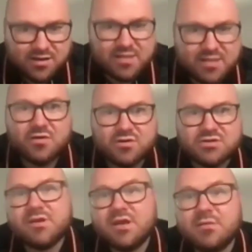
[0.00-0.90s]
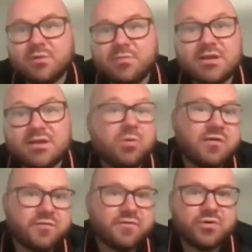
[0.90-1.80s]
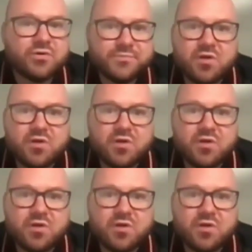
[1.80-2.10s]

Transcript: and then also being able to make that profitable.